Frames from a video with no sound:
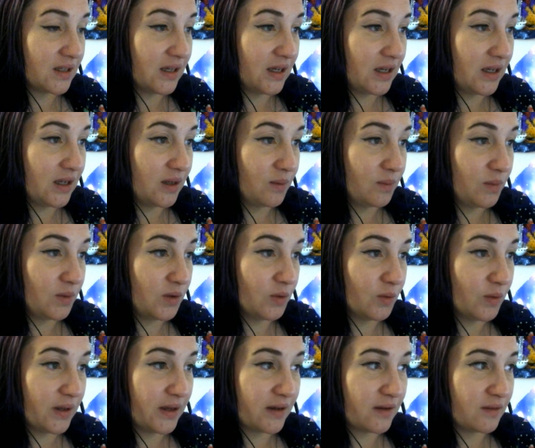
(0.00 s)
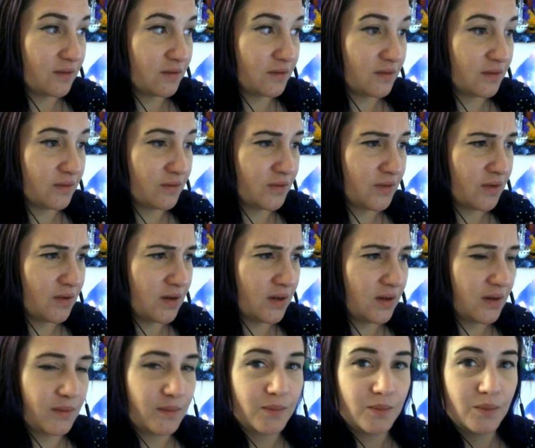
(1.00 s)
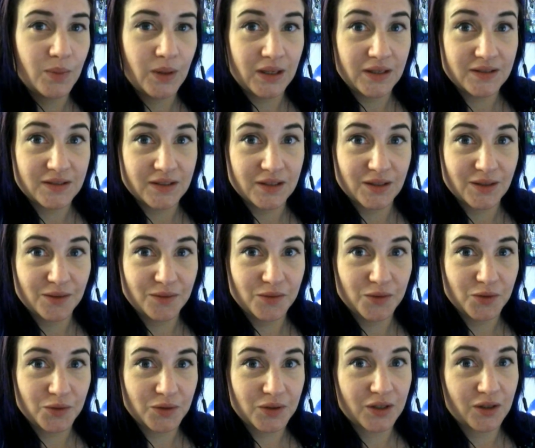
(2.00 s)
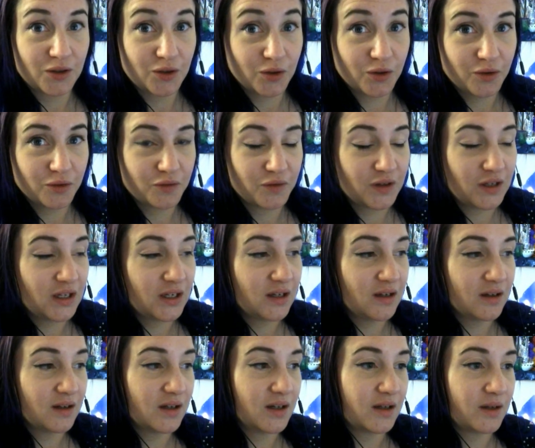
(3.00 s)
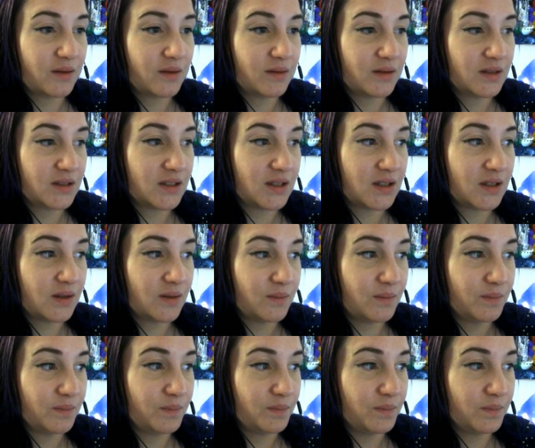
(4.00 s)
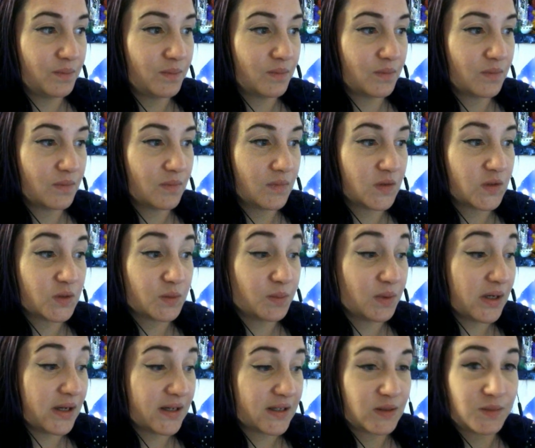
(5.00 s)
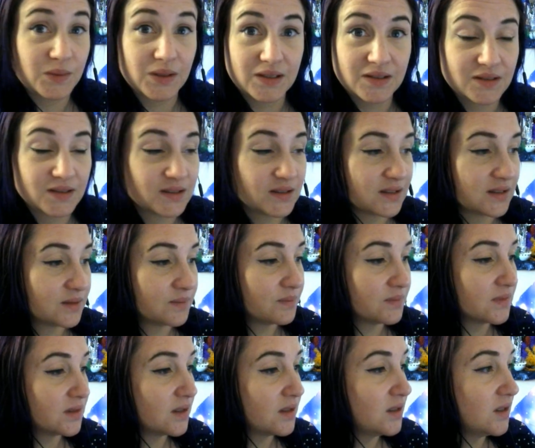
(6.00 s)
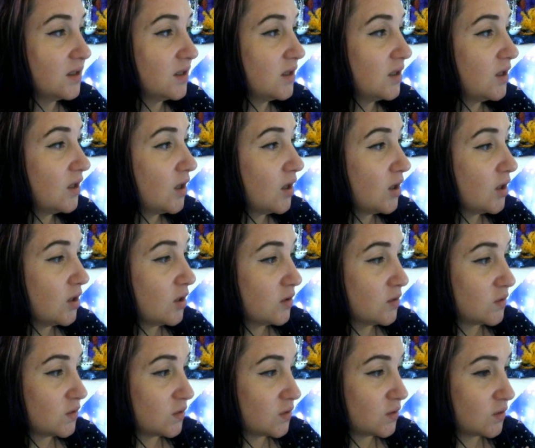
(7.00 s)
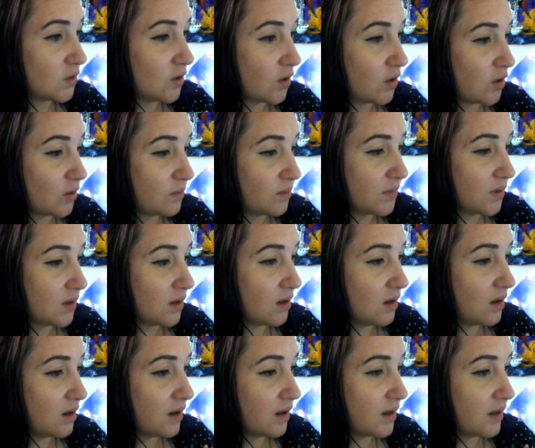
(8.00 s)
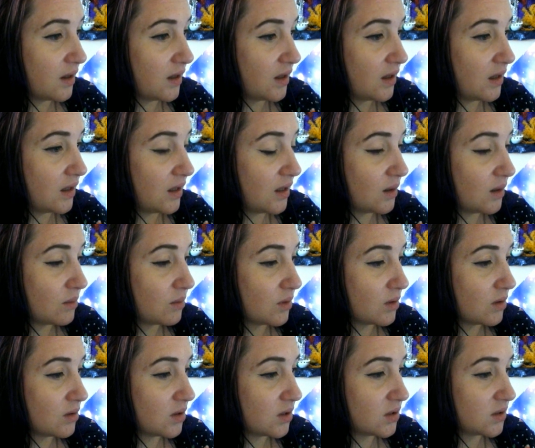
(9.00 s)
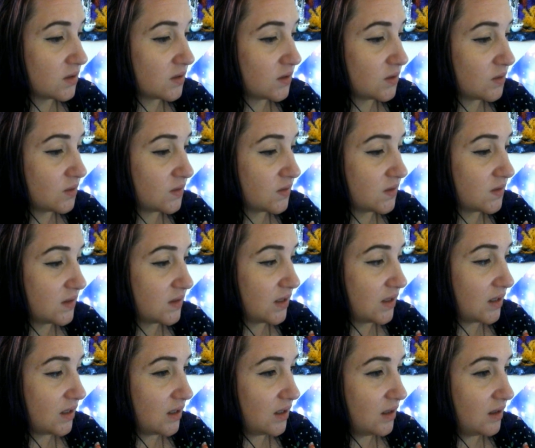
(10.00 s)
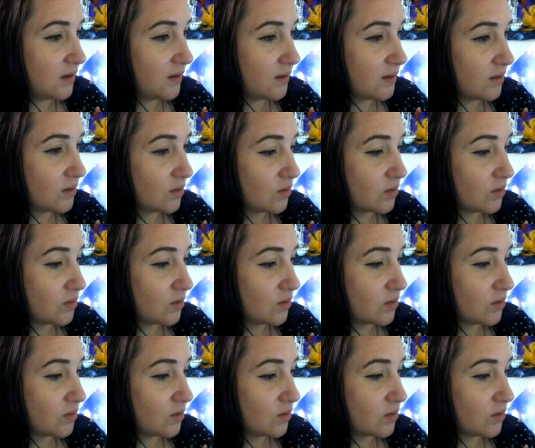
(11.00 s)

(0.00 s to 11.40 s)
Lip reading: the game, you'll have very basic food and coffee and supplies basically. So I am going to see,